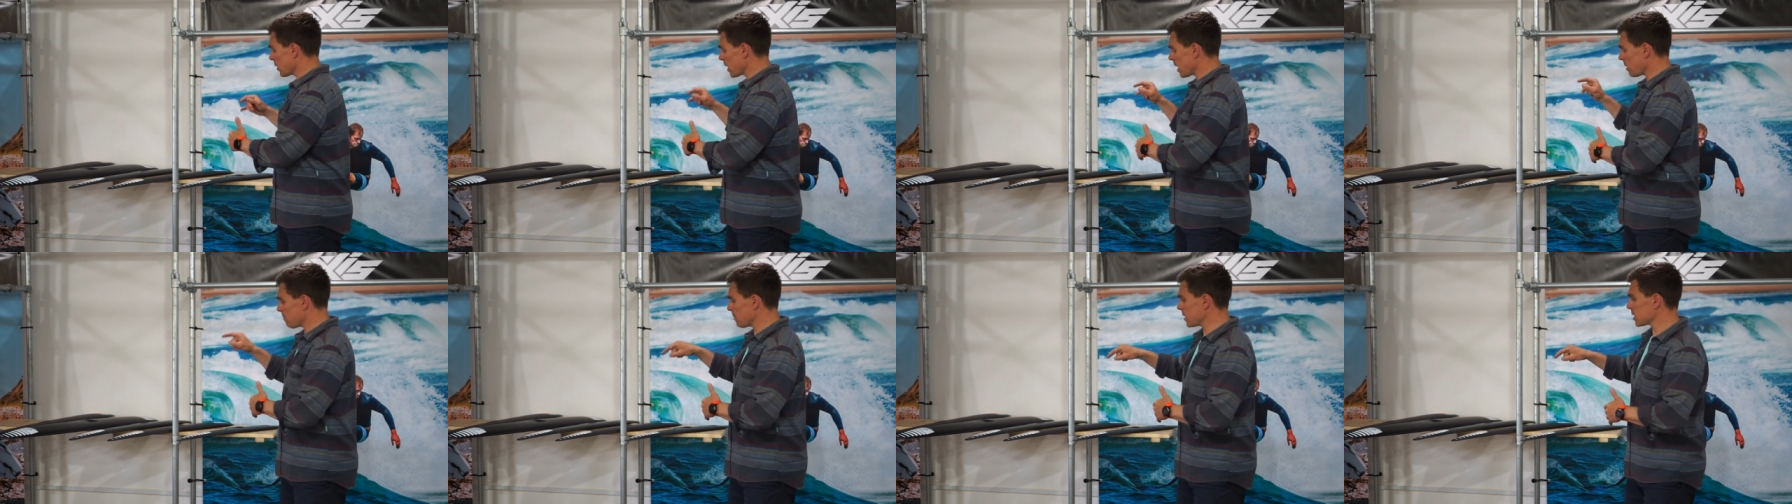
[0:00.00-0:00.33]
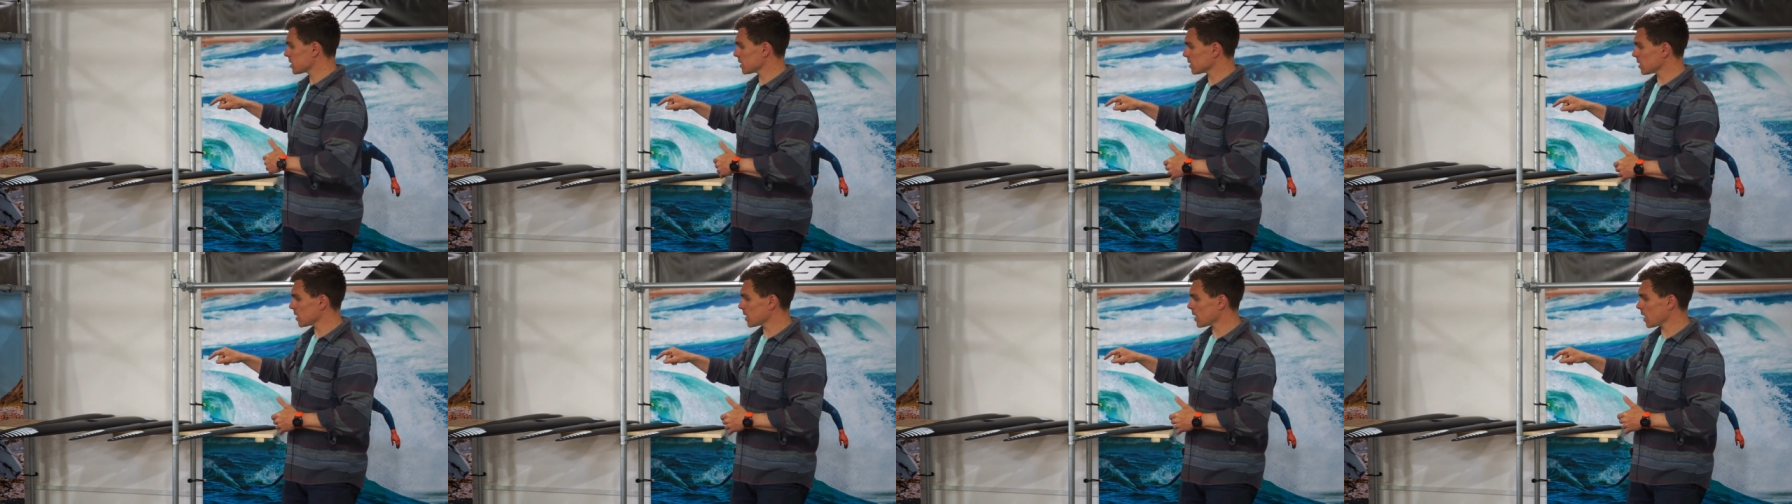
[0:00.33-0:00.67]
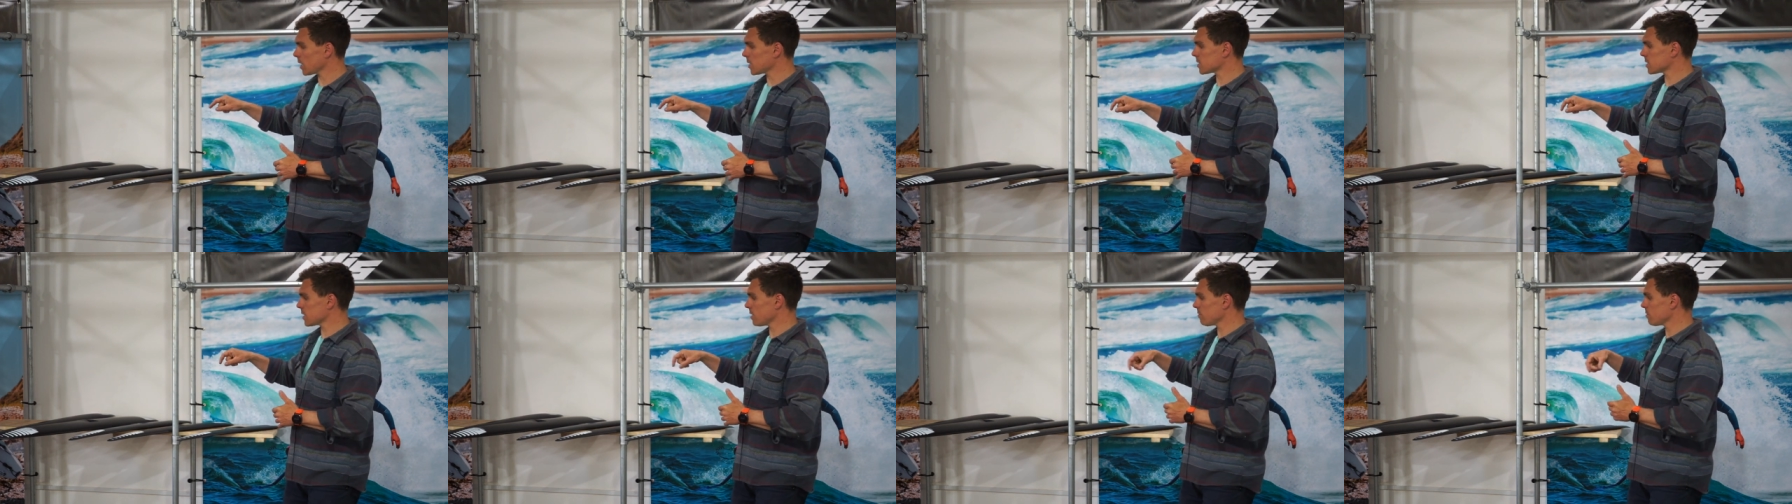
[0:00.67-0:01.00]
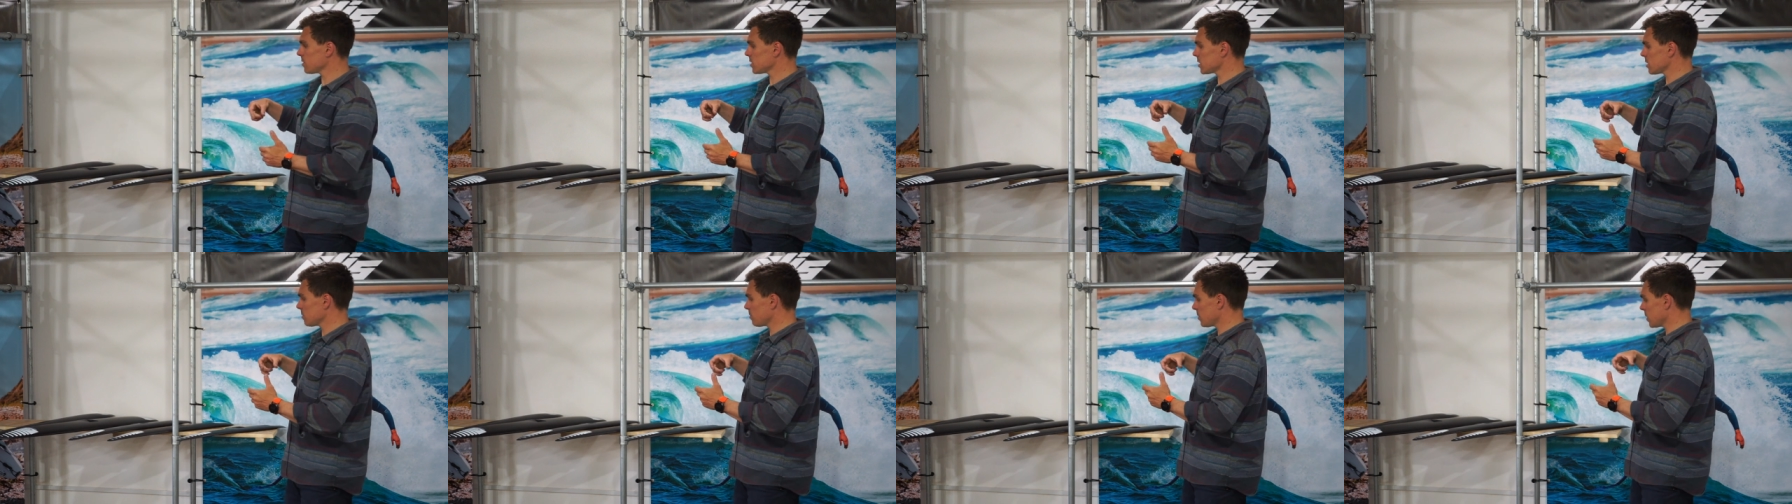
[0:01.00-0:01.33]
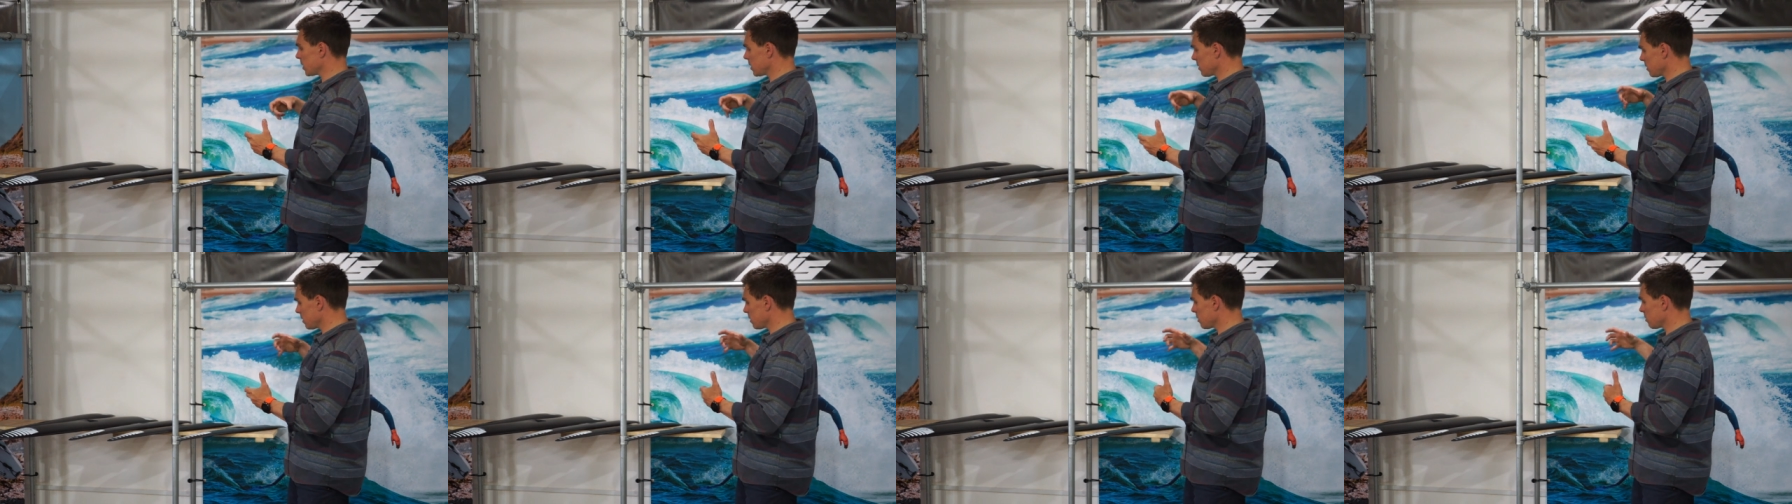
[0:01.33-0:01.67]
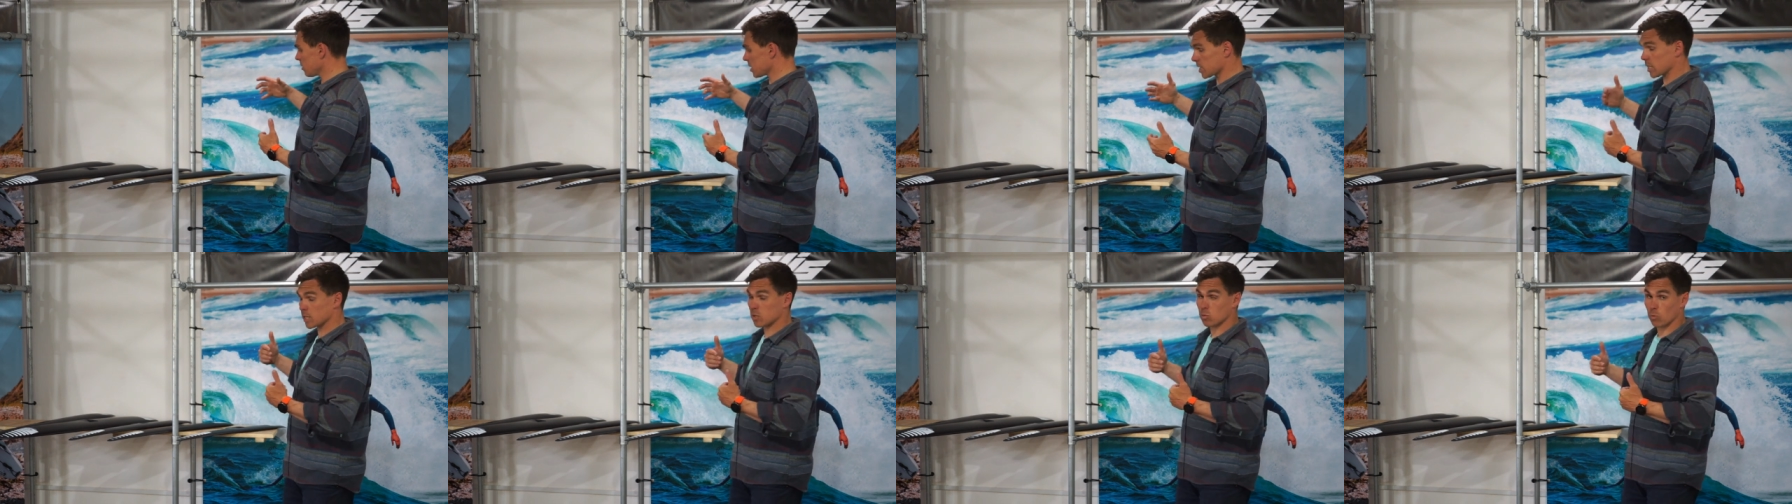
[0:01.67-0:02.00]
we are missing the 970, but there
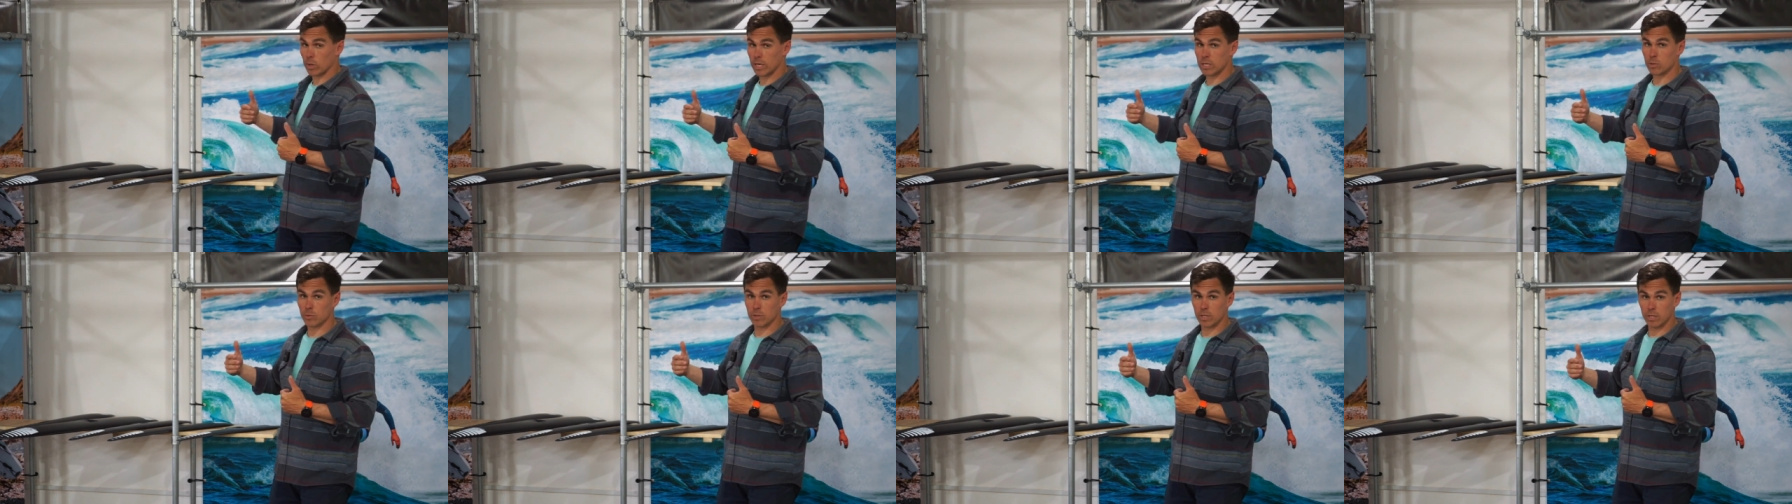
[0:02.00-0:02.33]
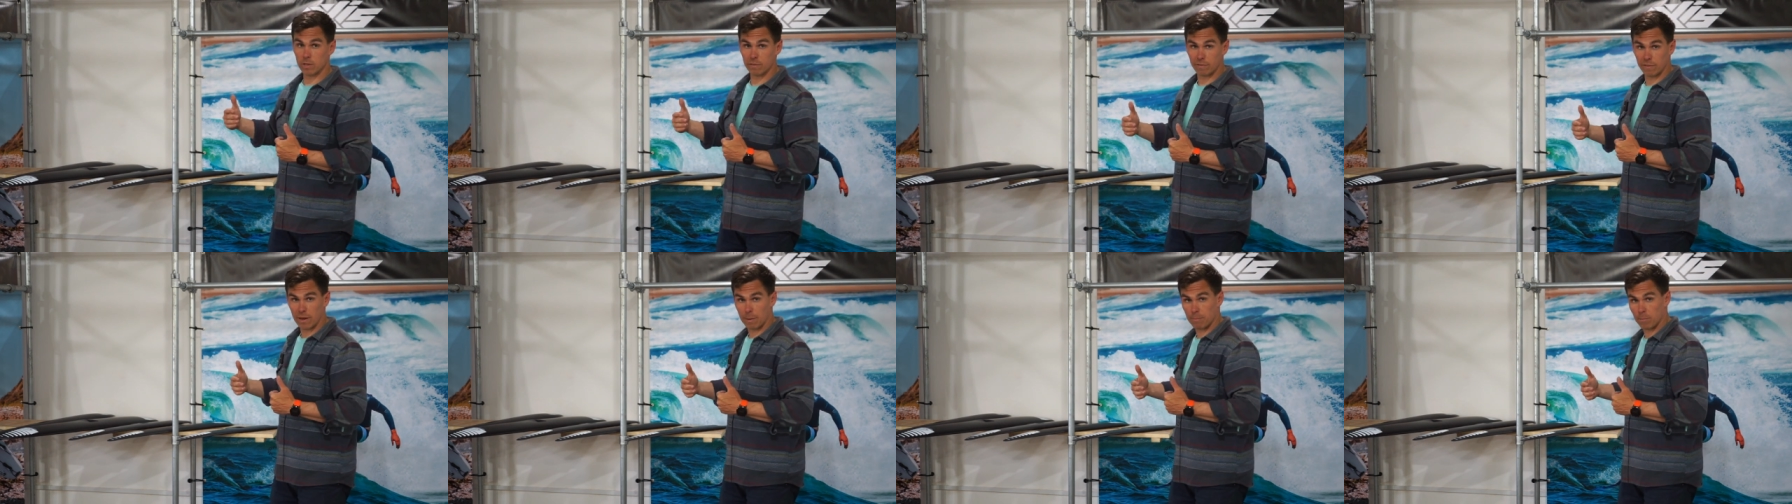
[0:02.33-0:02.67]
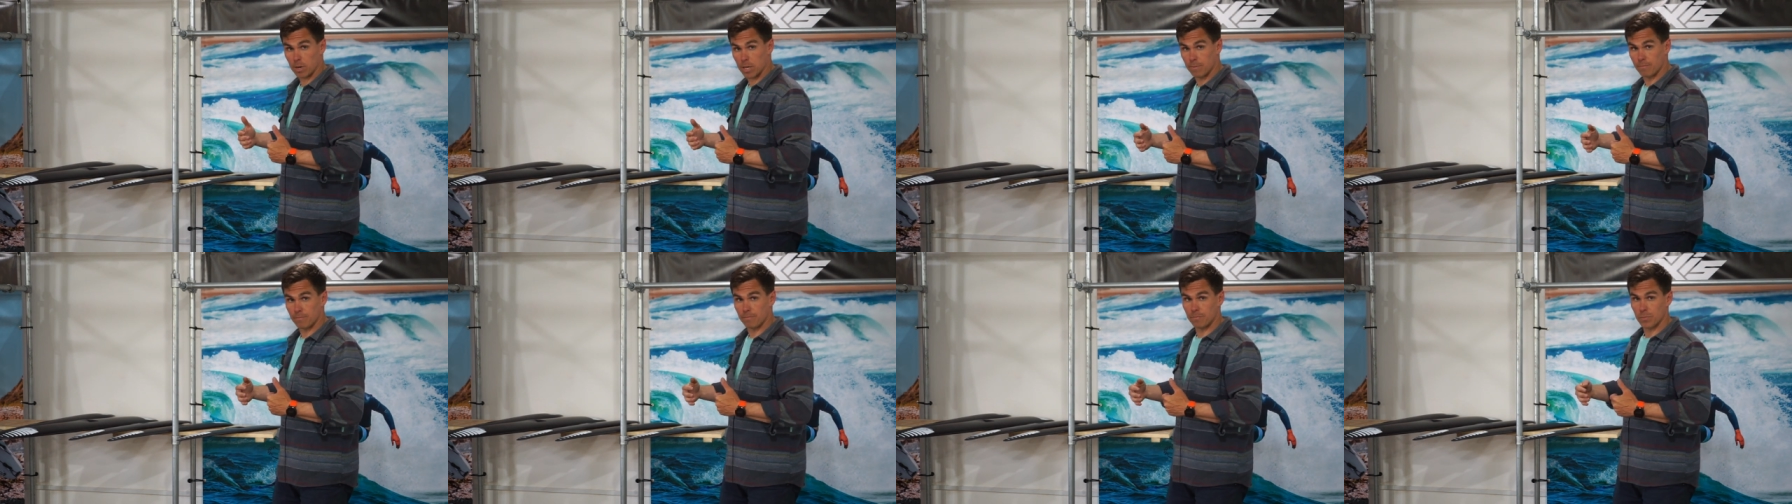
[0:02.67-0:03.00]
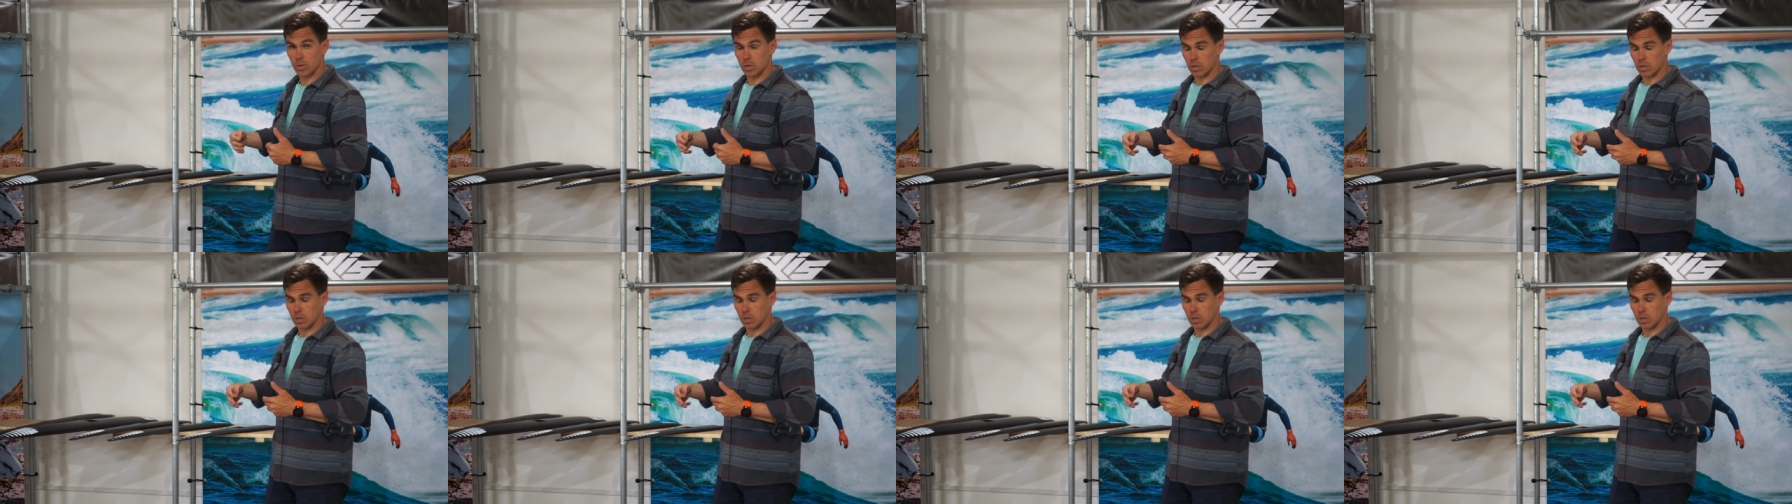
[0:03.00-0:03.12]
are six wings within the family,